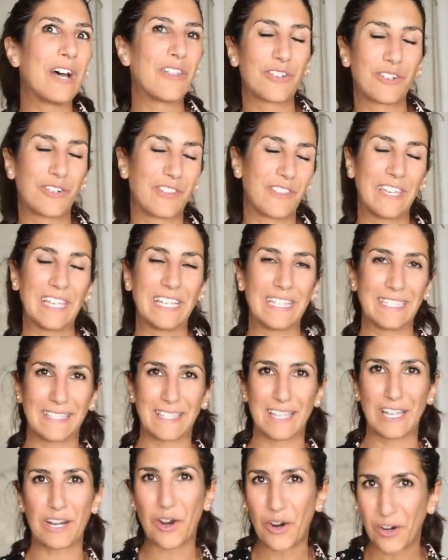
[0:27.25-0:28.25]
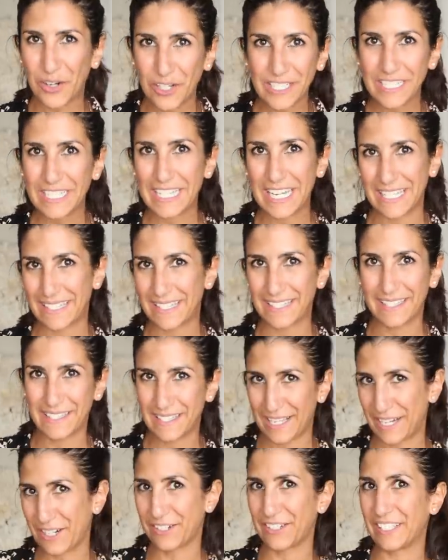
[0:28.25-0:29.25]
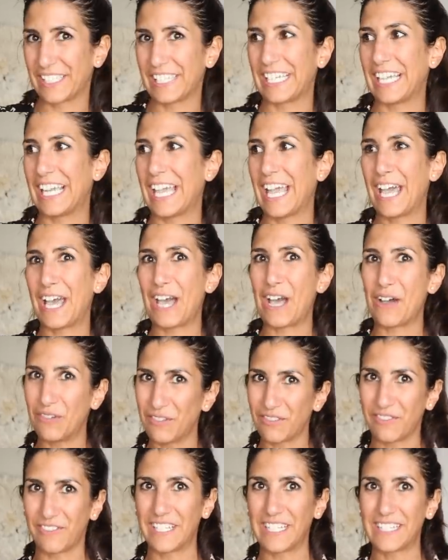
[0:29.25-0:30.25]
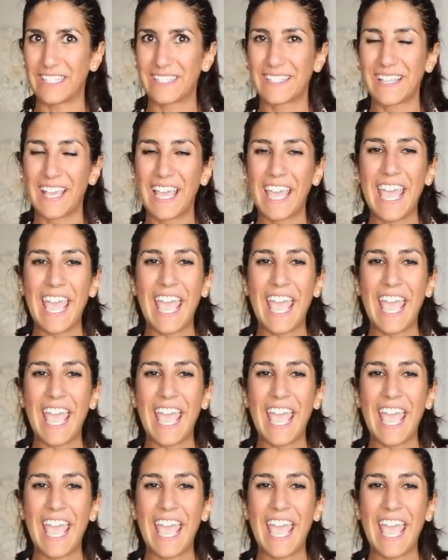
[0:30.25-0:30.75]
other things that aren't necessarily outfits.